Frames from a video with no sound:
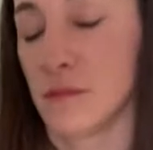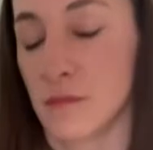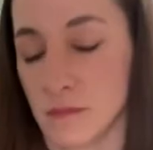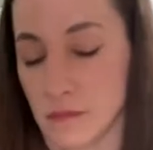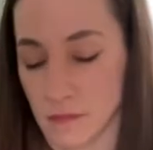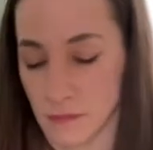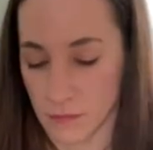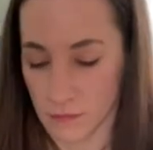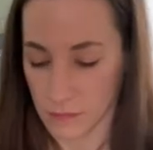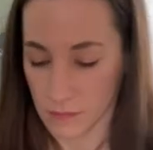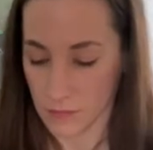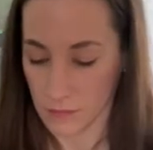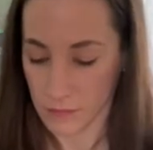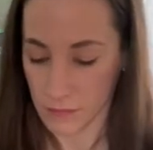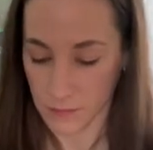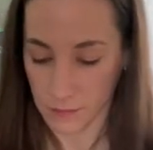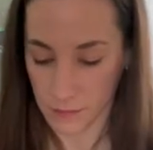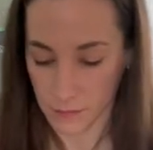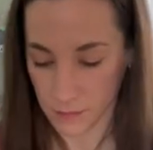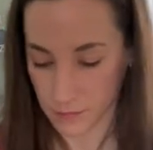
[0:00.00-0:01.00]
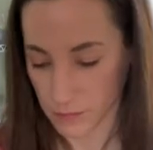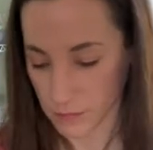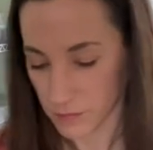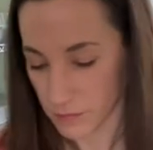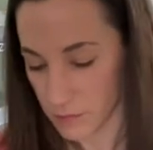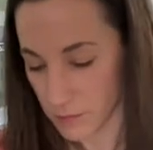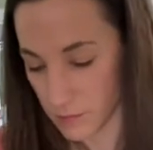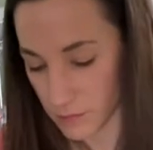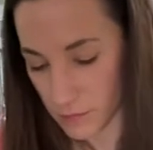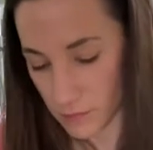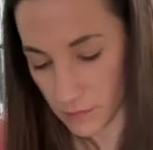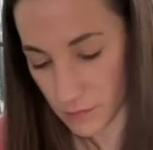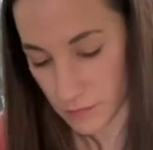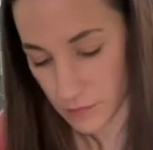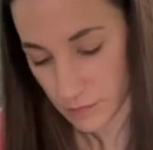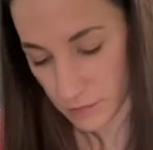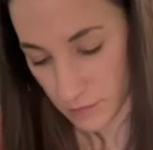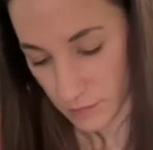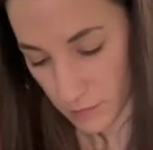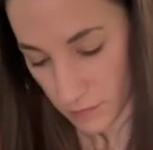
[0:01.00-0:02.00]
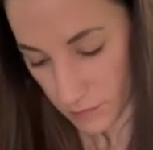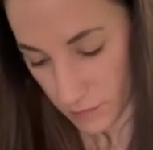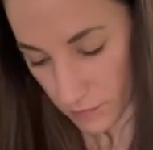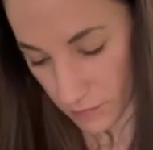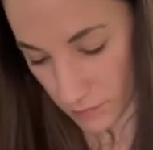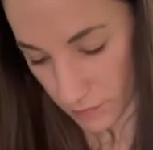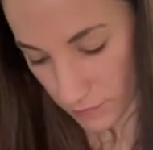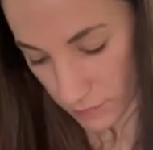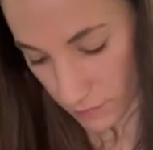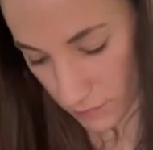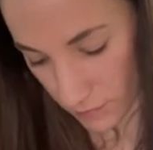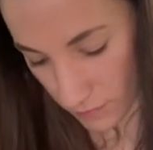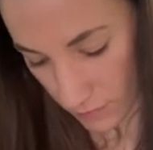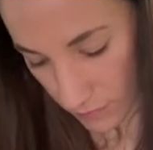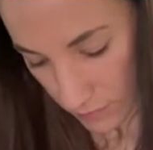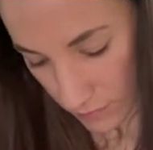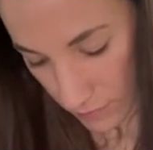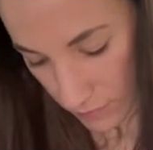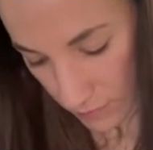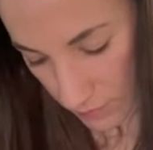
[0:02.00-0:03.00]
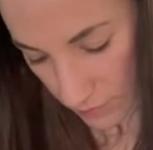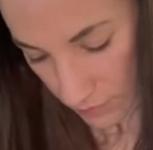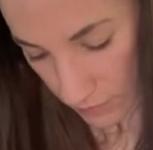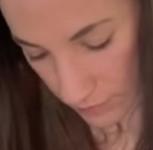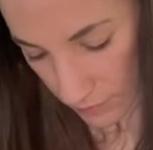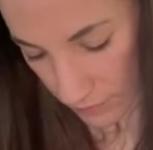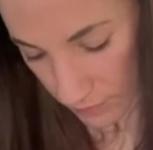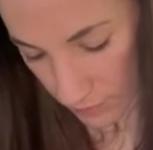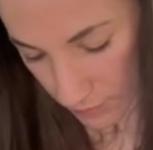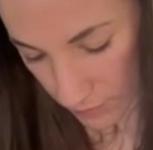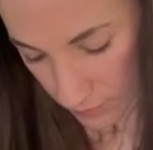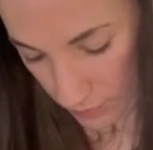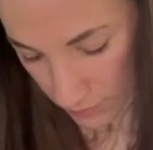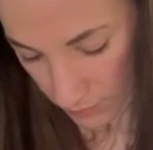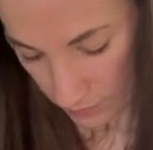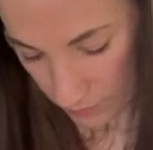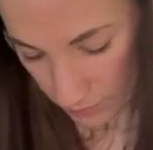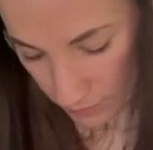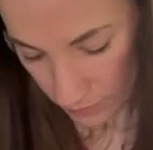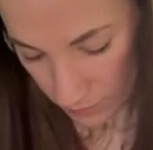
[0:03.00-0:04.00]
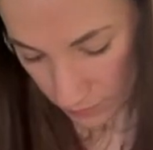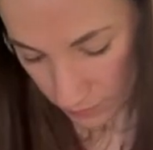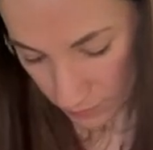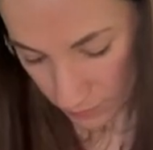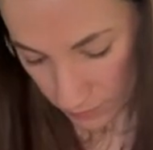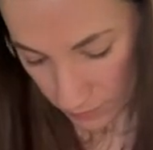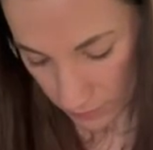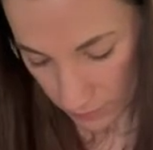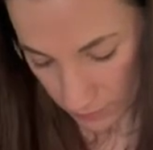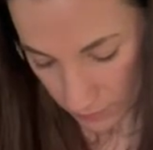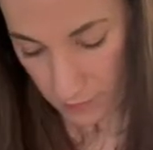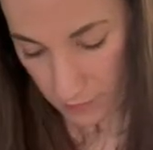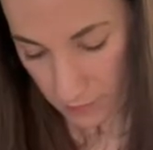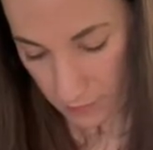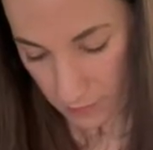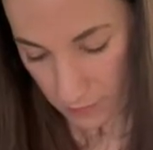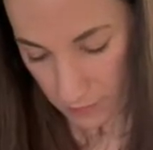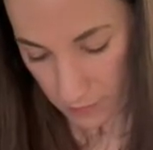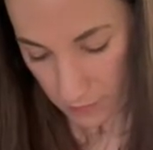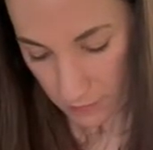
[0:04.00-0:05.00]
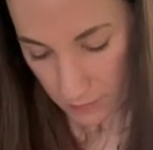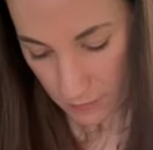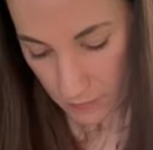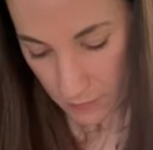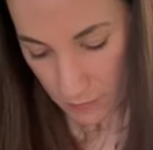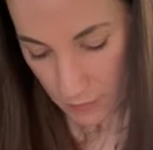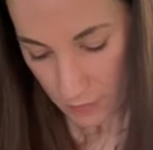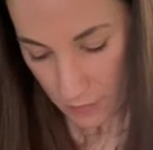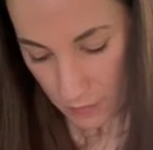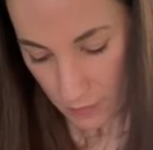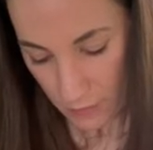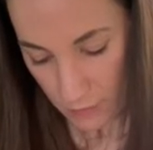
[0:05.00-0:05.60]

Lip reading: Nobody speaks.